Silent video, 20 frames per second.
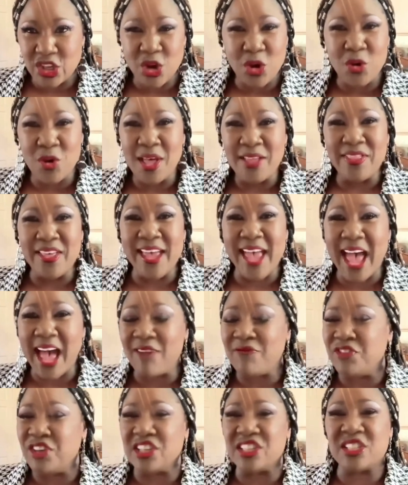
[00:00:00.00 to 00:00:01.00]
So they
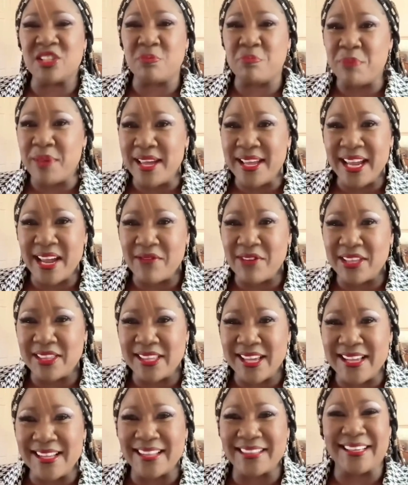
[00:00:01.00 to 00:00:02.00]
have to spend
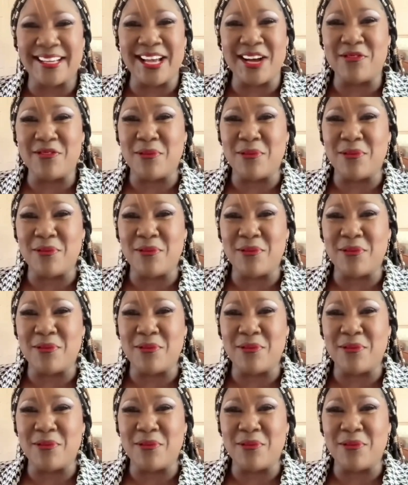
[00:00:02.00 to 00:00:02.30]
everything that the